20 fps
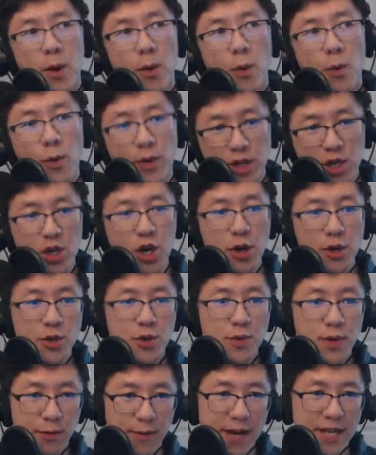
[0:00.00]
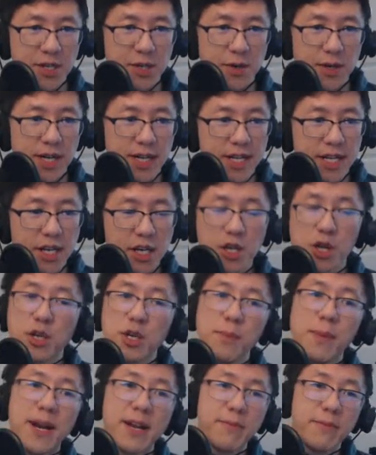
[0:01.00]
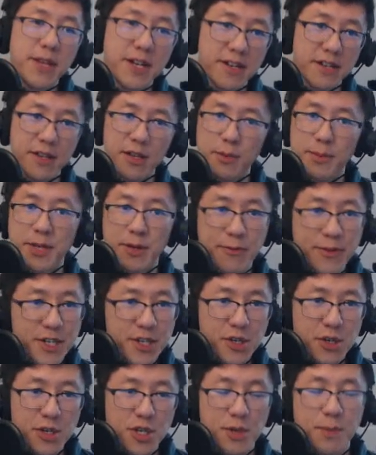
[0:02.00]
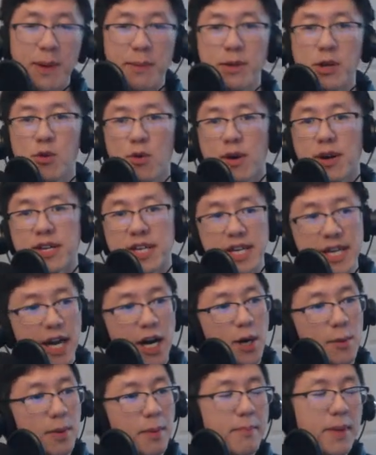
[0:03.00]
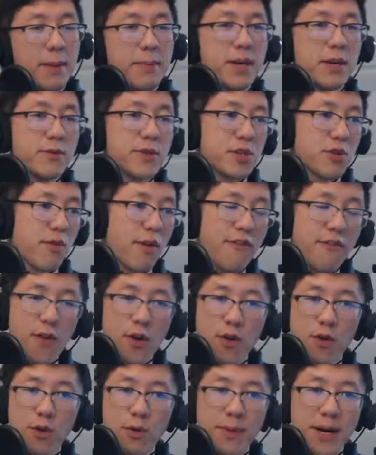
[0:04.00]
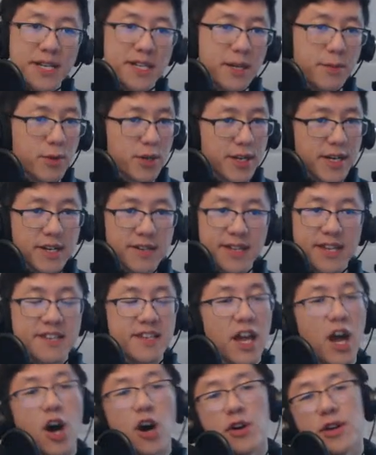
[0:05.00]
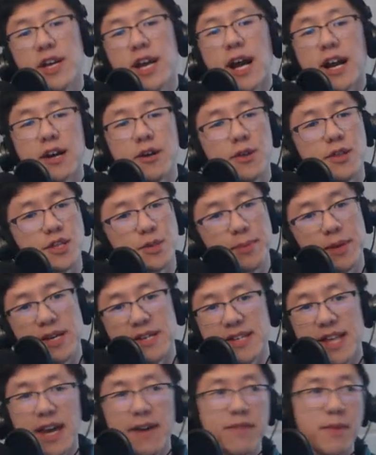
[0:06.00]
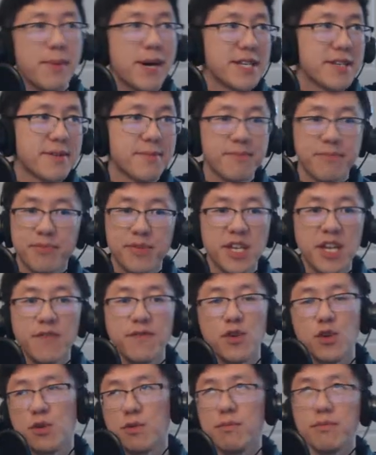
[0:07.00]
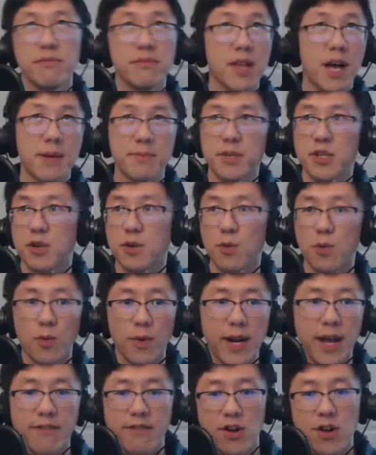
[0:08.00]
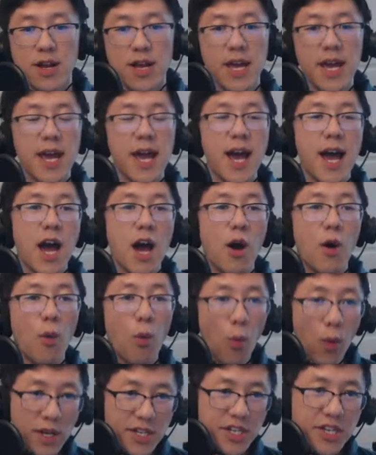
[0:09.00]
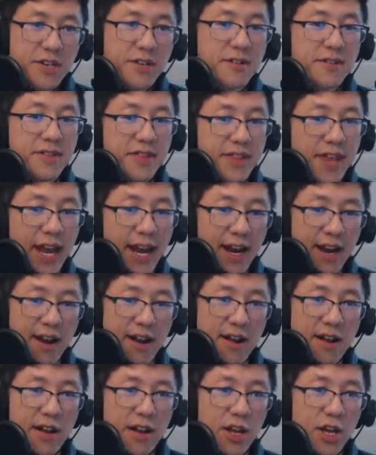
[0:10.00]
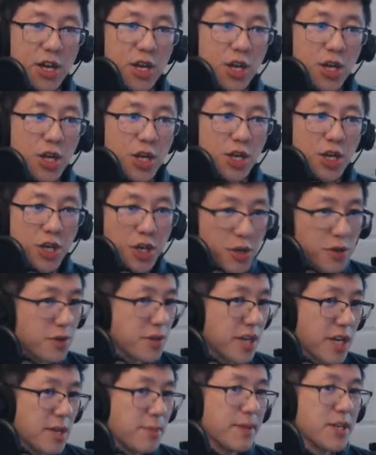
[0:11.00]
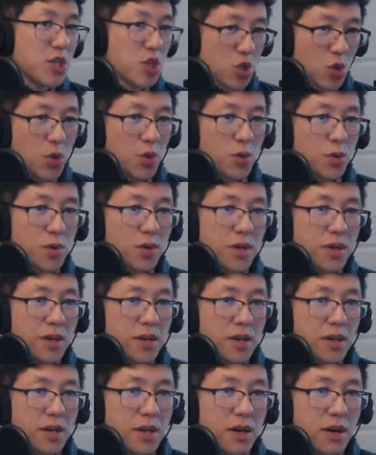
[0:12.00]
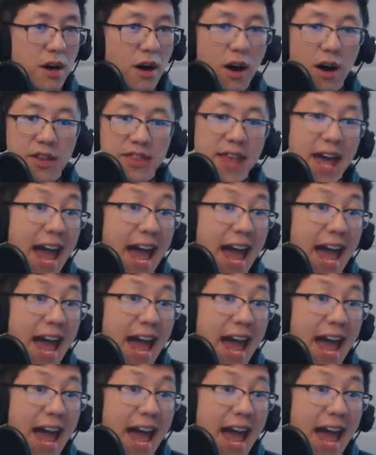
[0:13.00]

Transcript: when you go to a restaurant, you know, you might have done a little bit of research. Maybe you were on Yelp. Maybe it was a referral by someone else. They said, oh, you got to go to this place. They have the best seafood, lobster, whatever. Once you're there, you don't need to be sold on the